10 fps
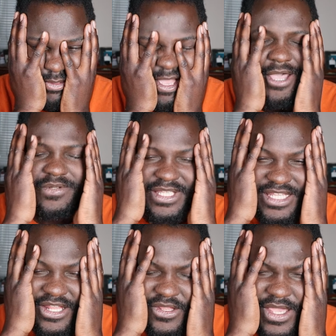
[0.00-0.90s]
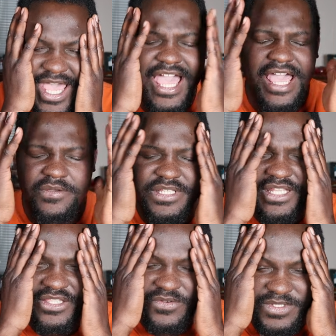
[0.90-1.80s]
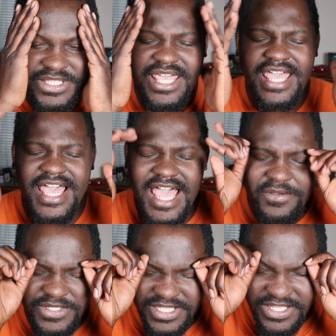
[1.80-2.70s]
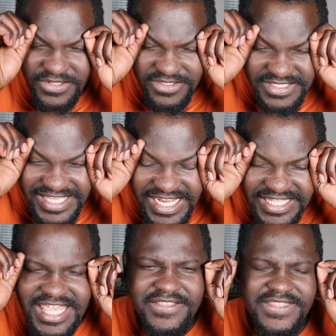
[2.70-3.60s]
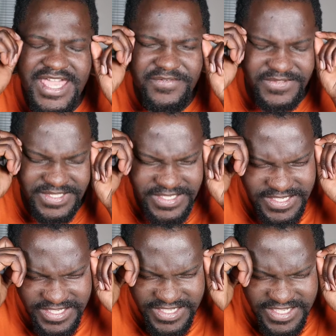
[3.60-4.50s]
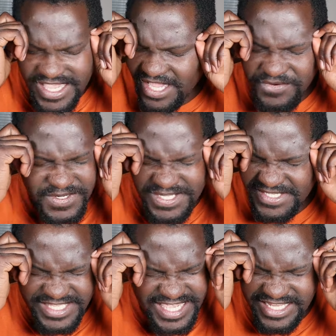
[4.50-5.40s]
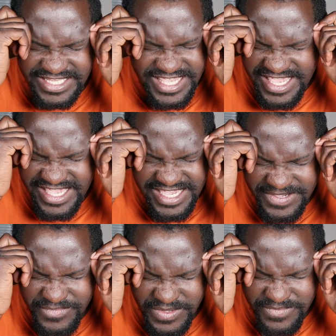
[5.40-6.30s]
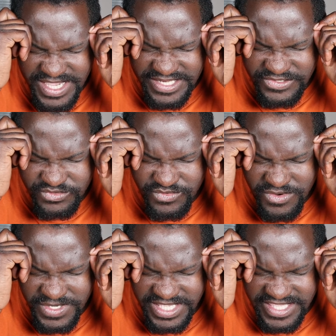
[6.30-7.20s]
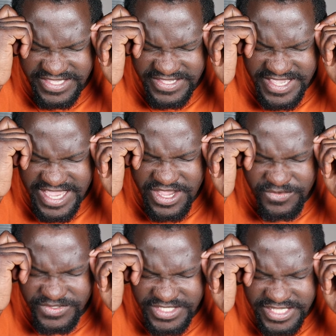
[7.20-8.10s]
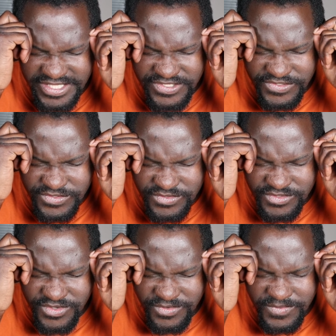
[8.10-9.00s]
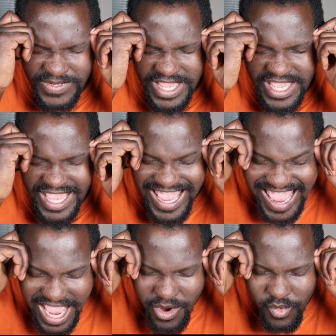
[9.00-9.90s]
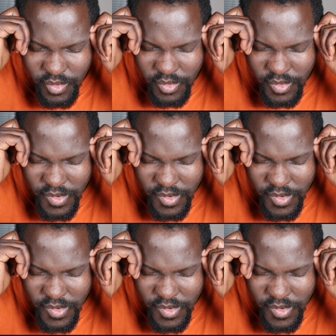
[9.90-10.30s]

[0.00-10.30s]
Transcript: How did it, how did not, how did it turn that down? I don't understand. My mind is rolling. How did you know? How?